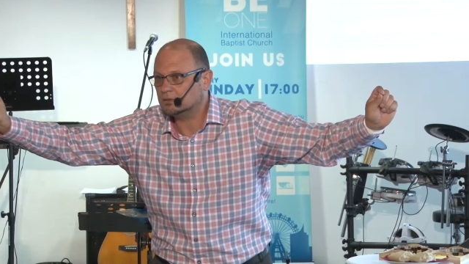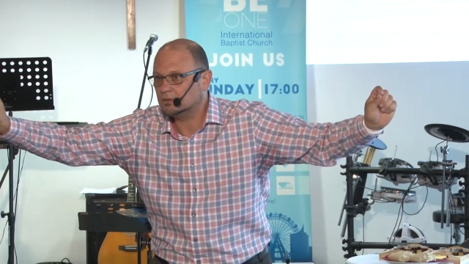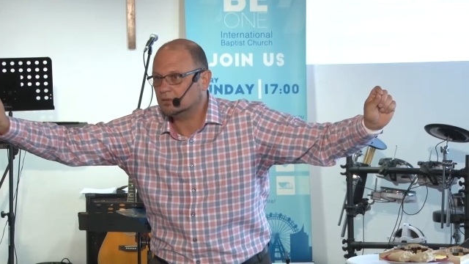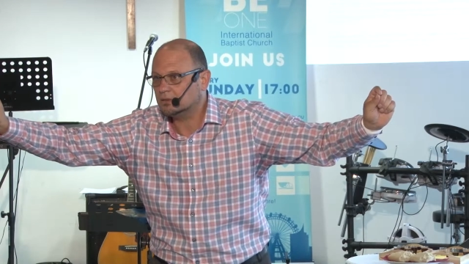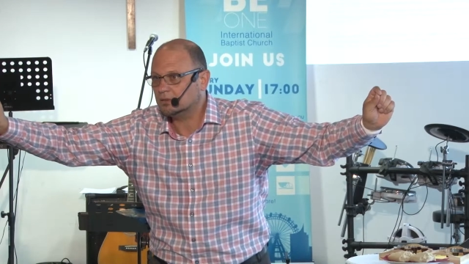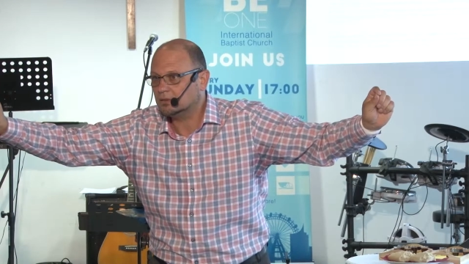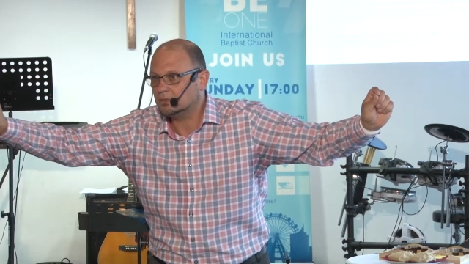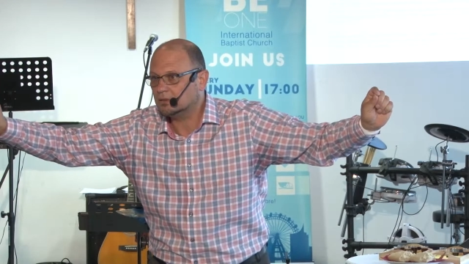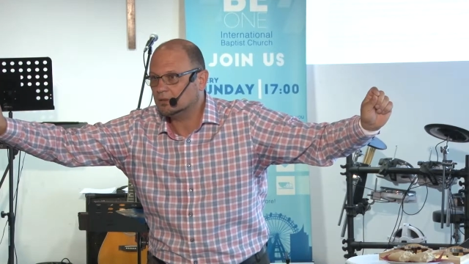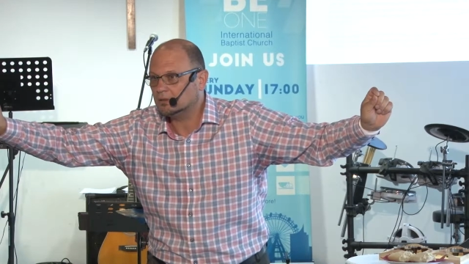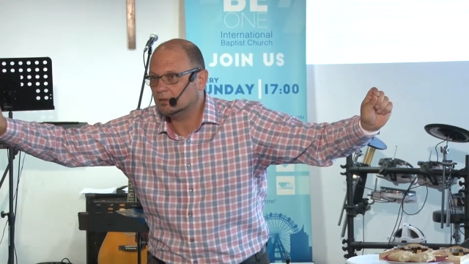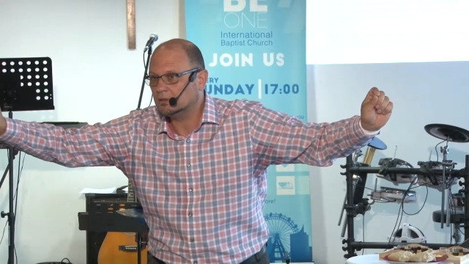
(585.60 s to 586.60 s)

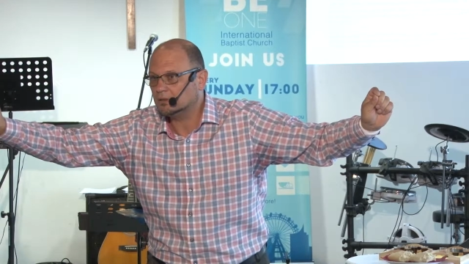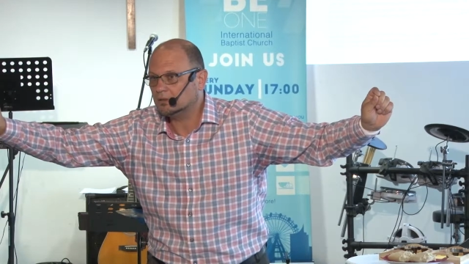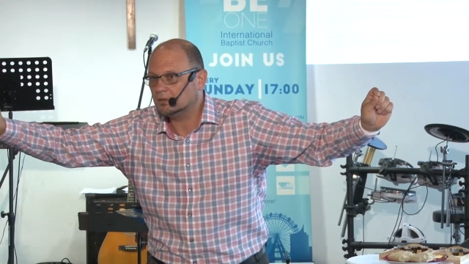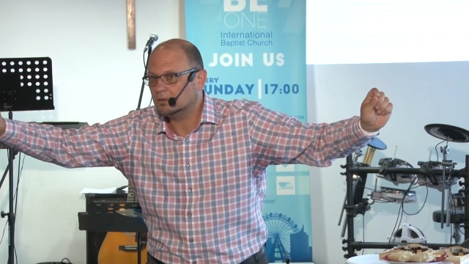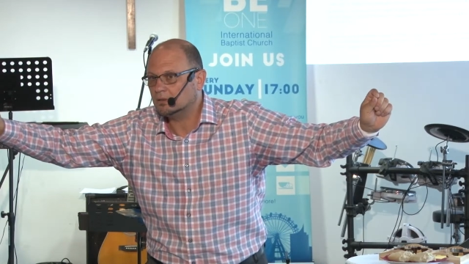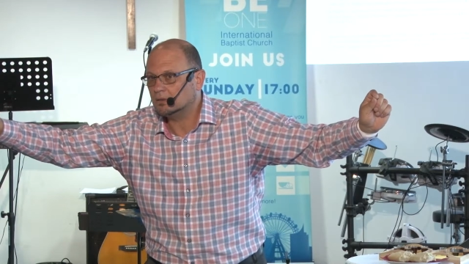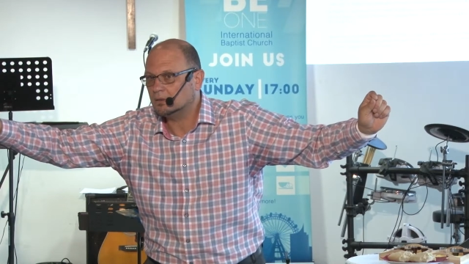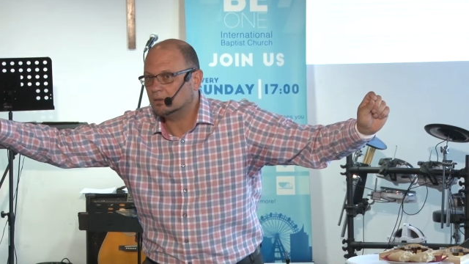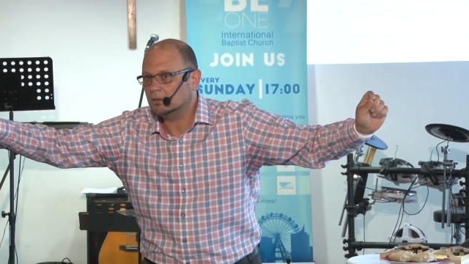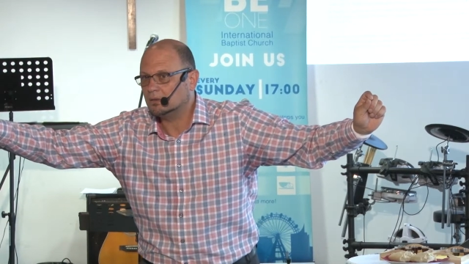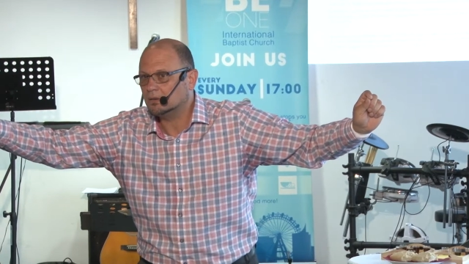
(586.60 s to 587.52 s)
[no speech]